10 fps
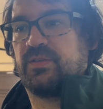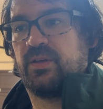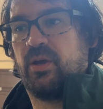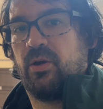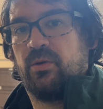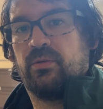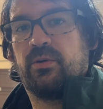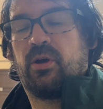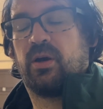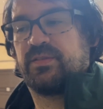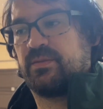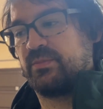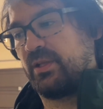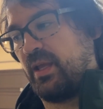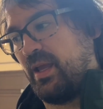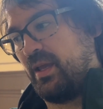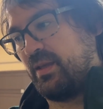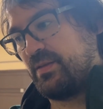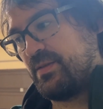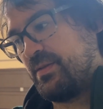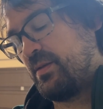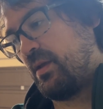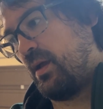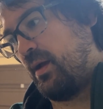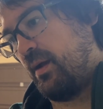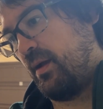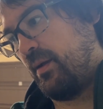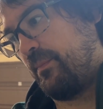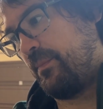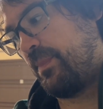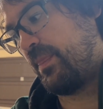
ago caused some delays. So